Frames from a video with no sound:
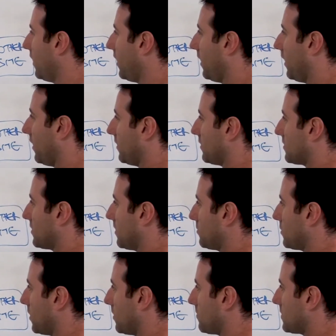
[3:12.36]
And
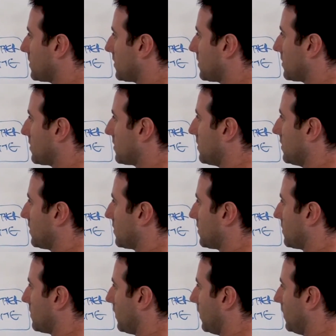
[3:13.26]
sometimes
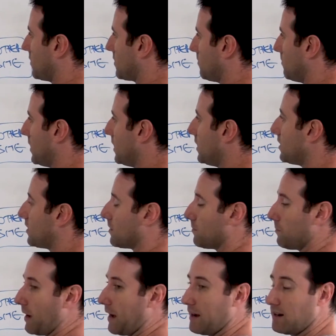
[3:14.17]
this
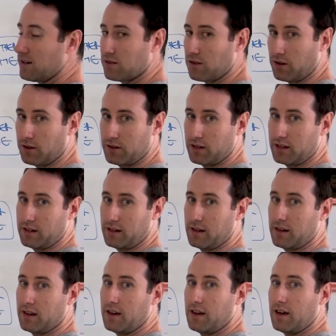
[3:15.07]
intermediate page load
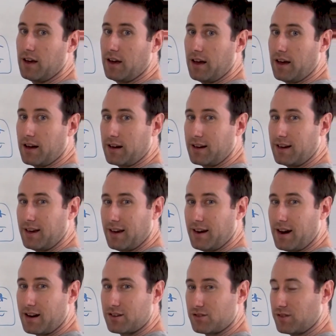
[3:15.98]
here
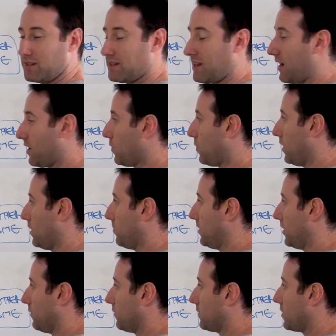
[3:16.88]
can actually take quite a
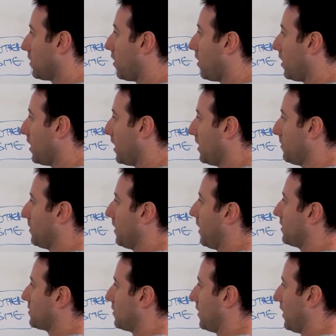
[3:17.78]
bit of time
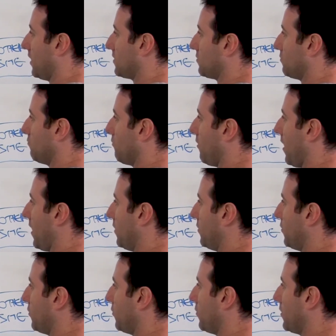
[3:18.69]
as a
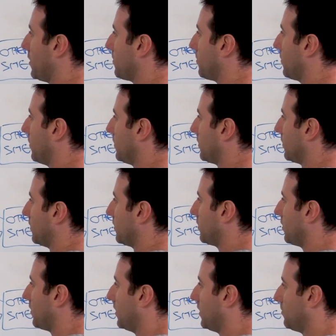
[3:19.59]
round trip, this
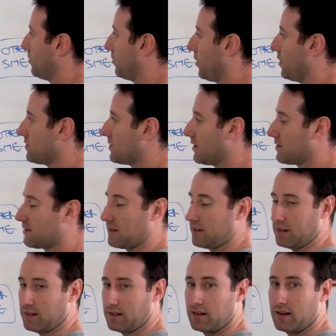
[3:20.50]
entire process
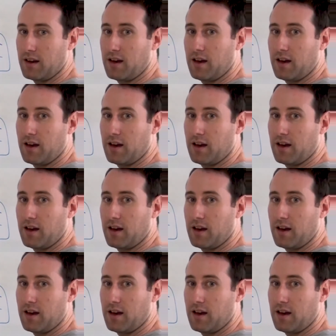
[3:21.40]
here.